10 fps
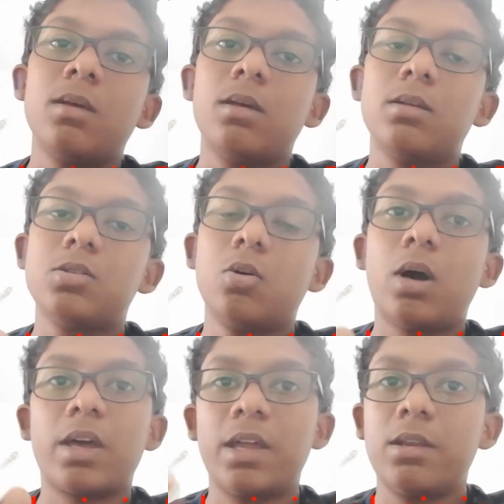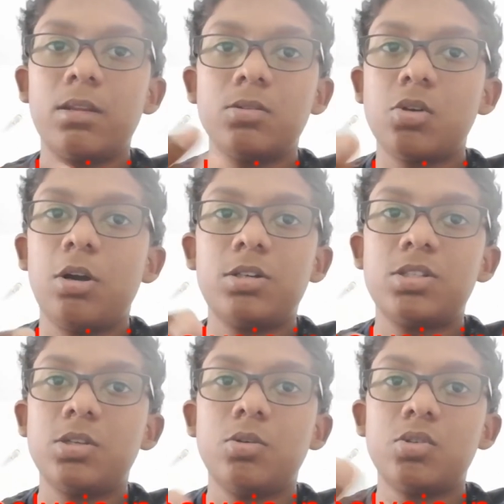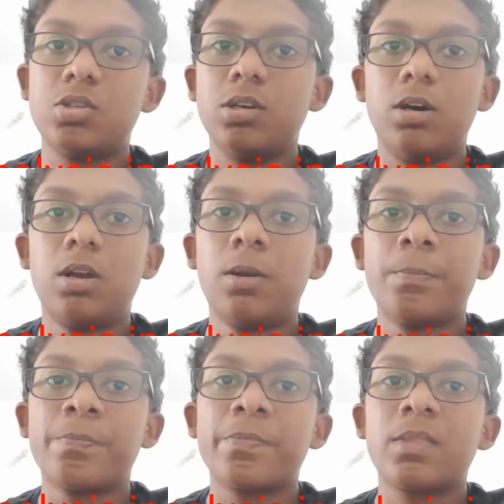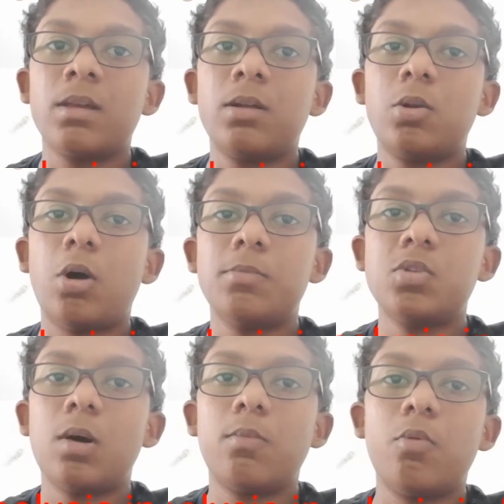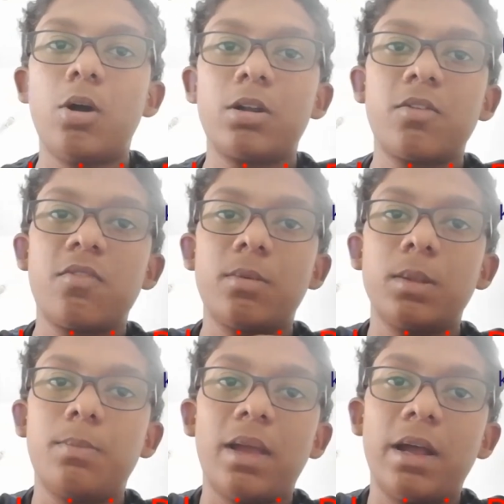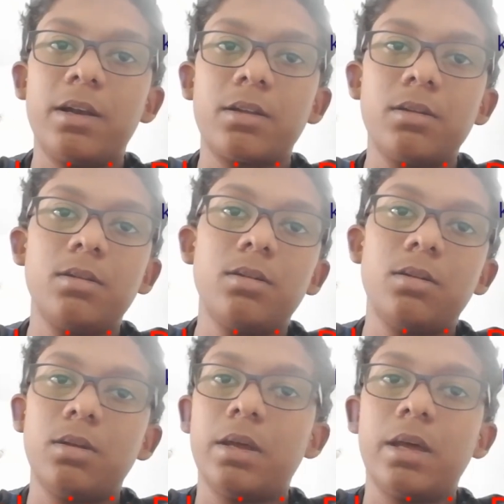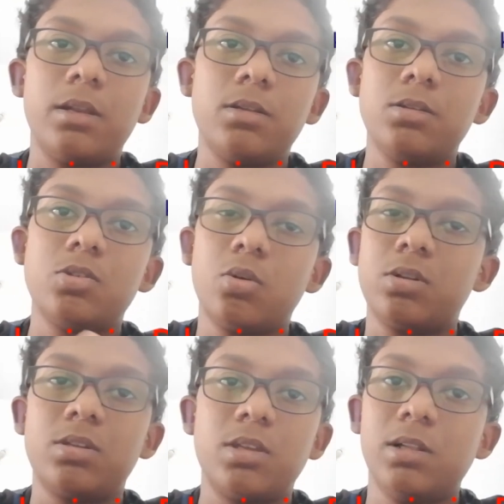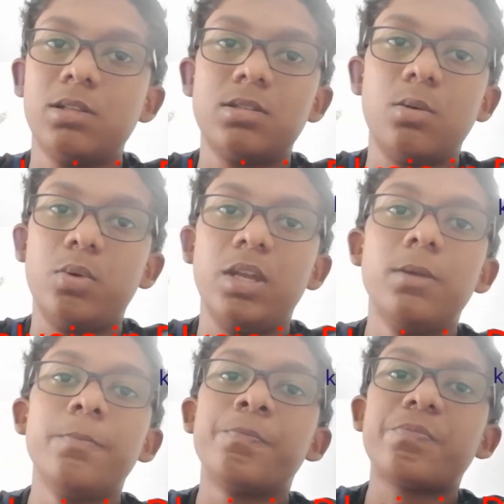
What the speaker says: So again, salt's used here to absorb water from the plant, and so it kills the weed.